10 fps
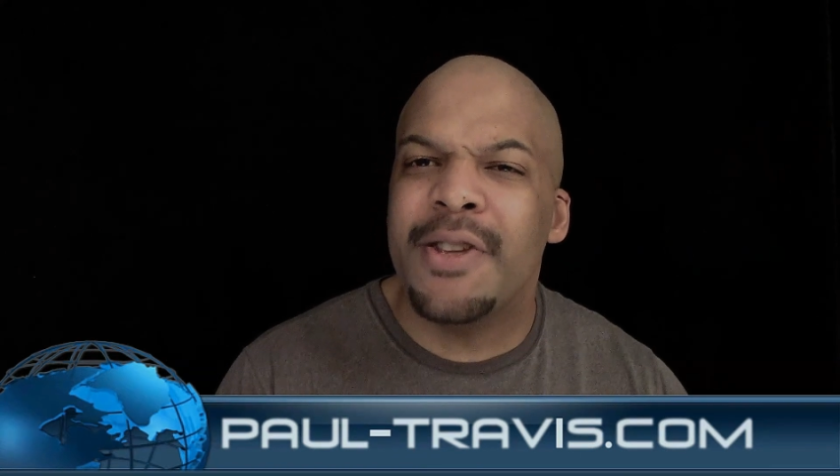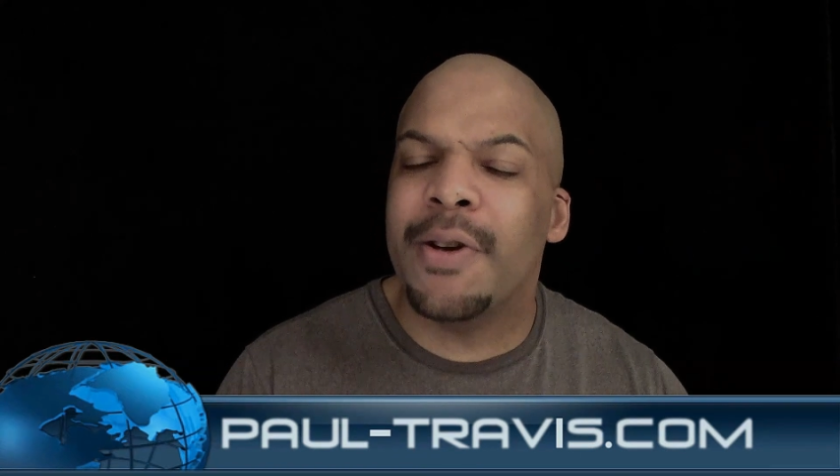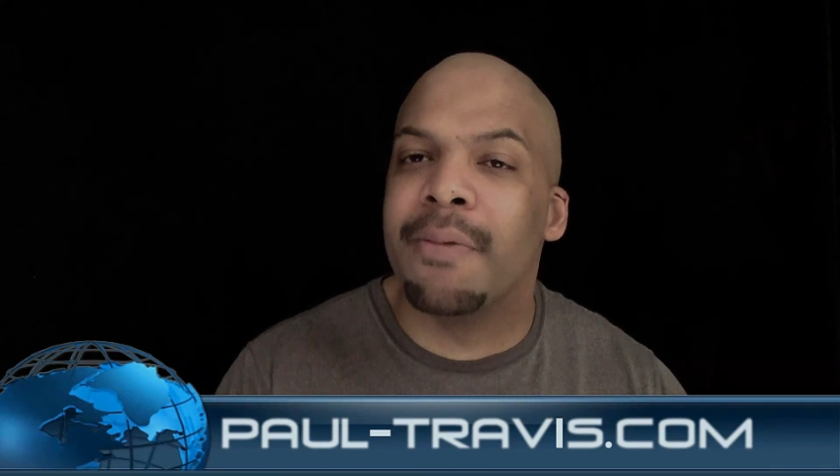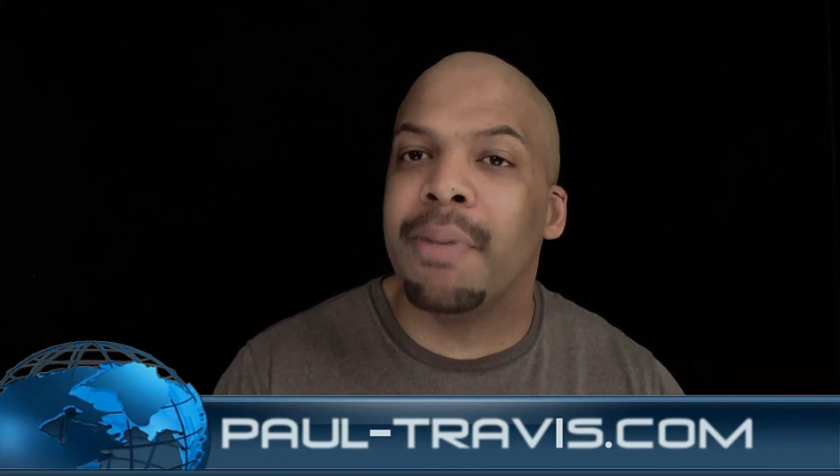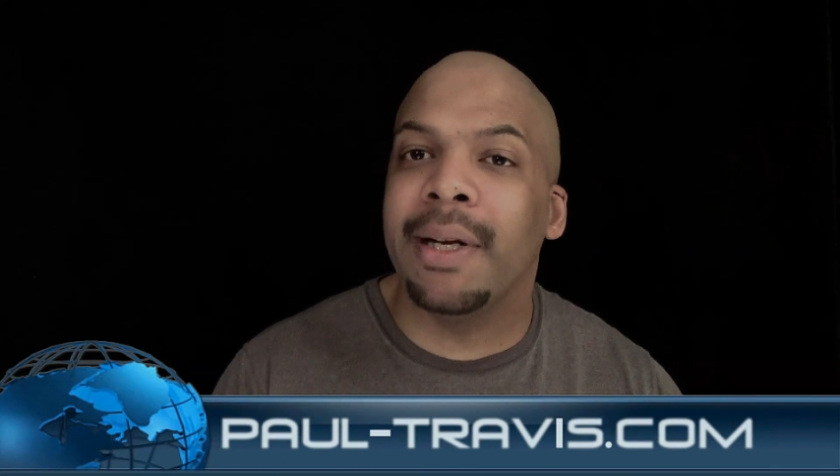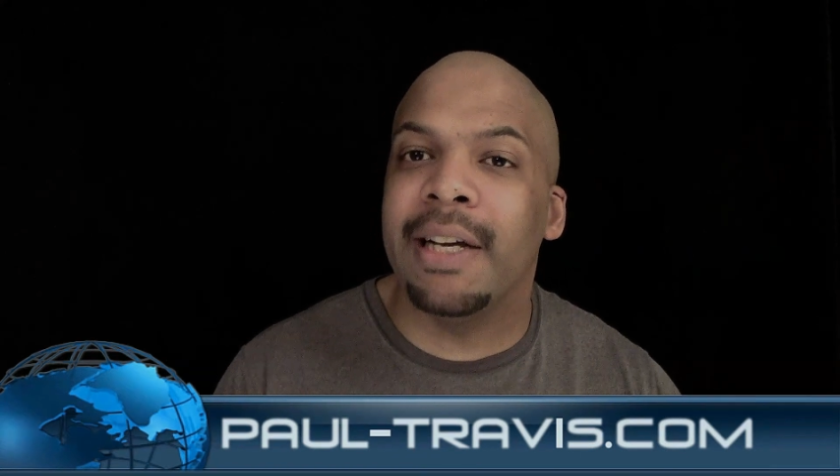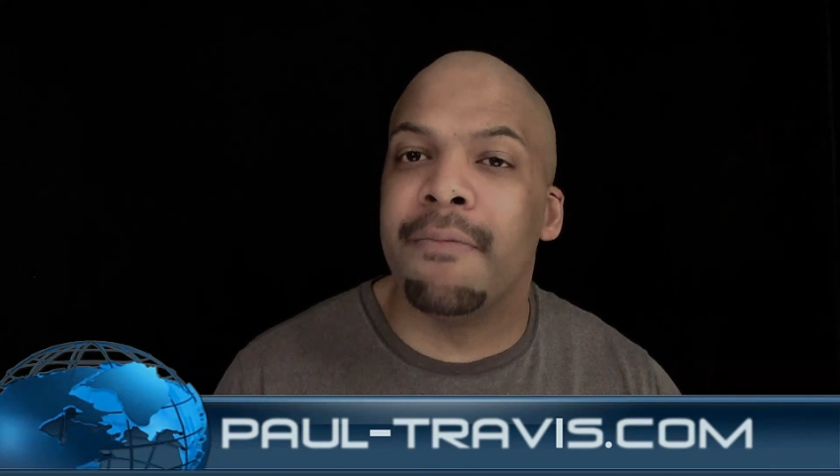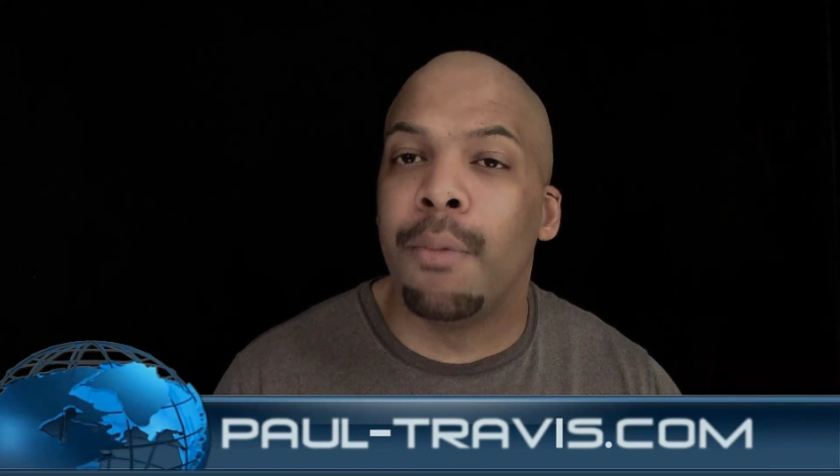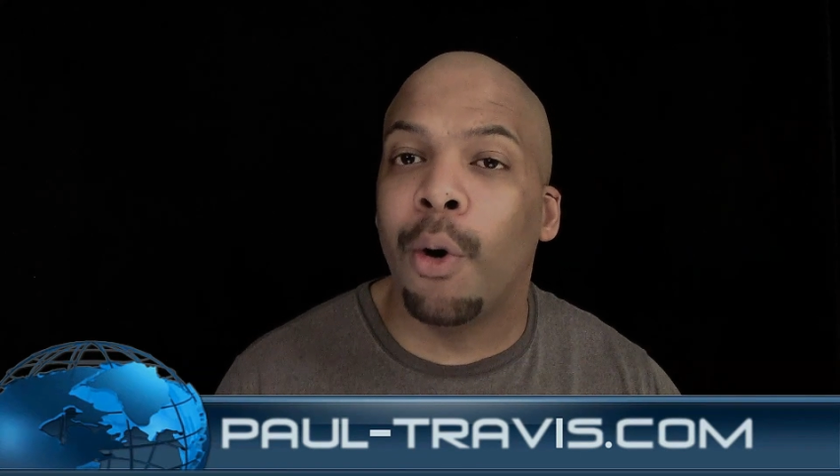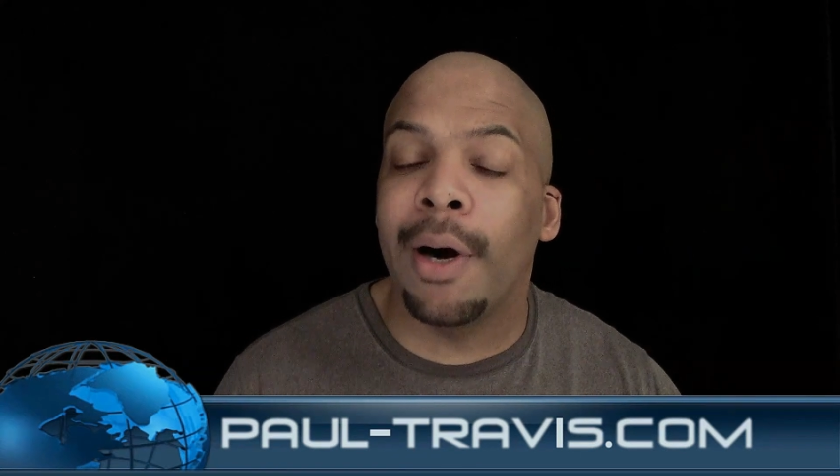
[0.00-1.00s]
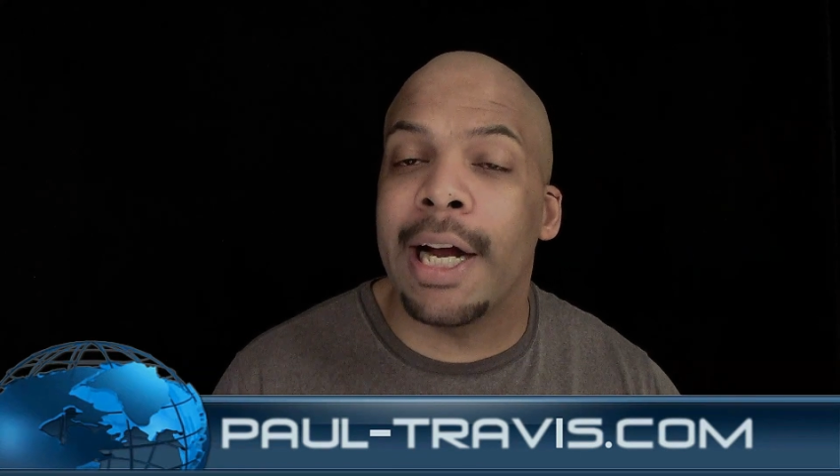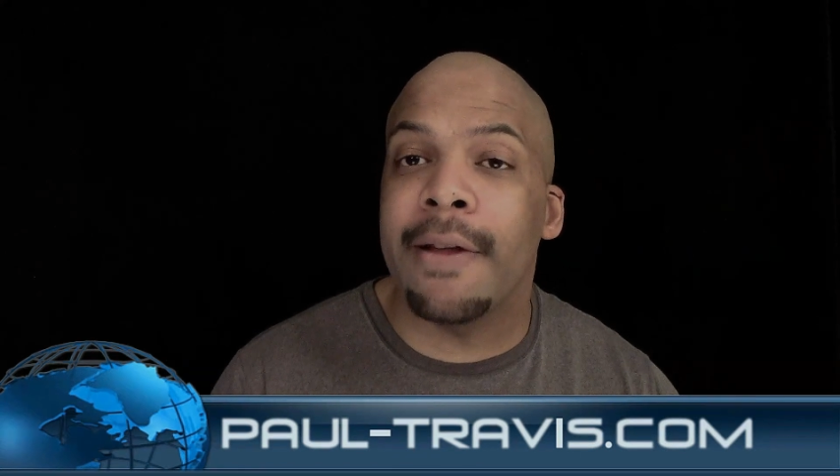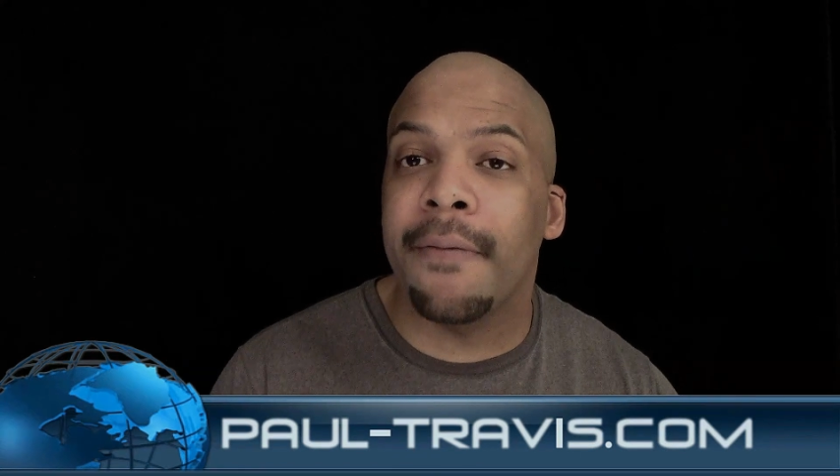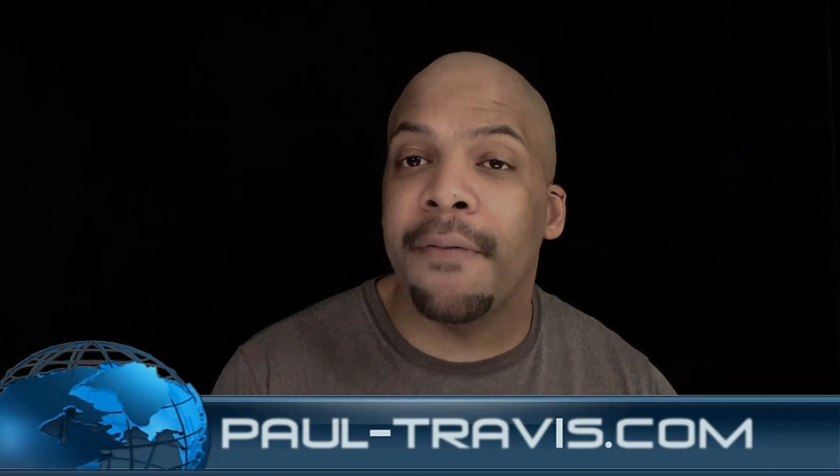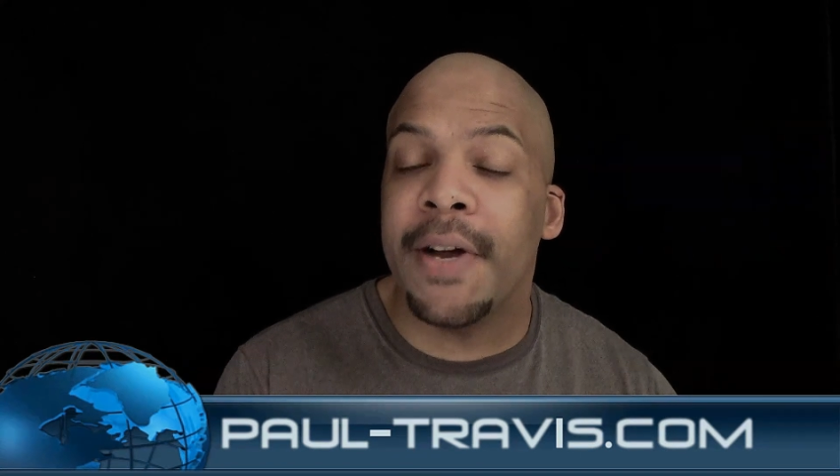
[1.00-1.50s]
you can believe more
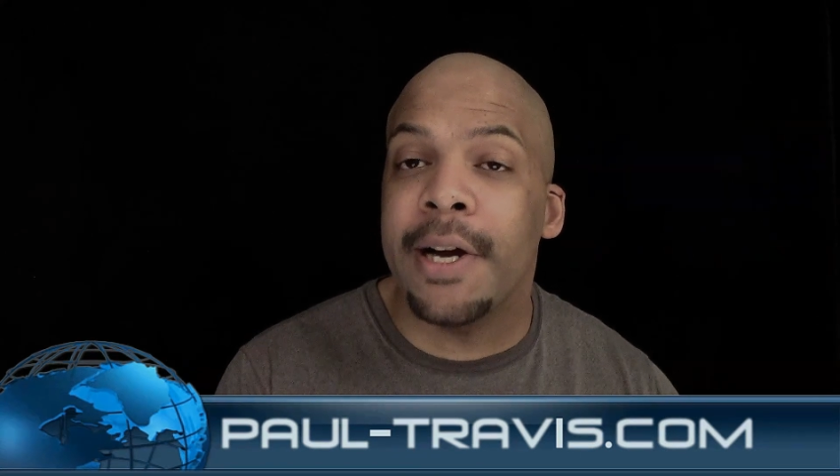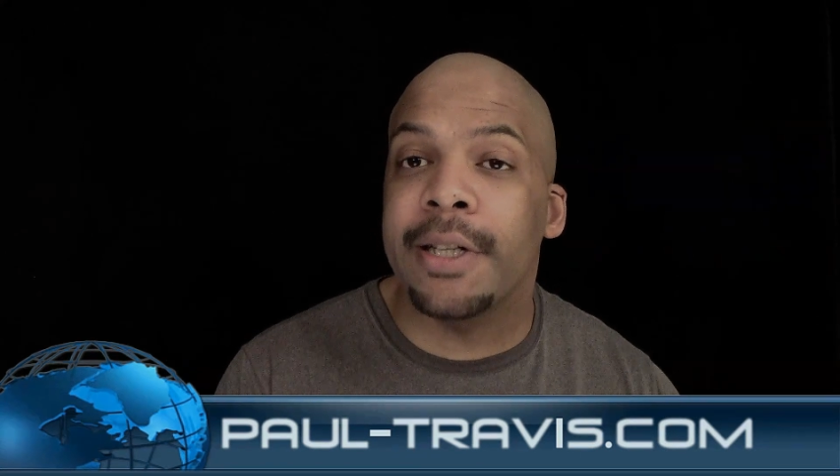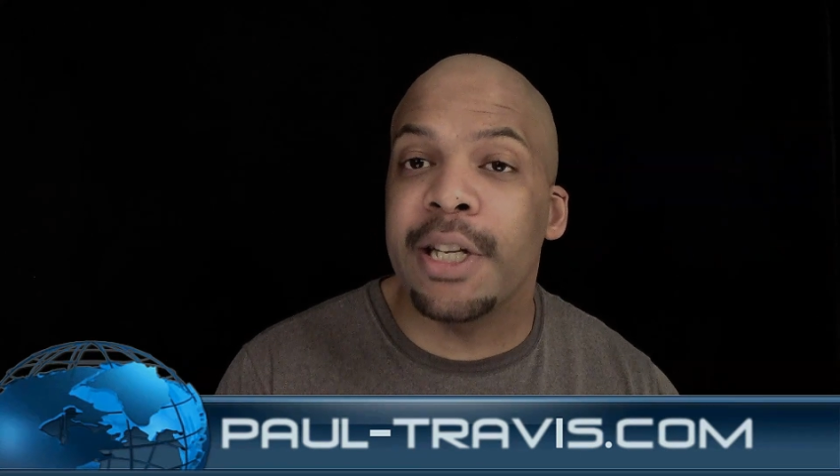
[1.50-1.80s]
in fear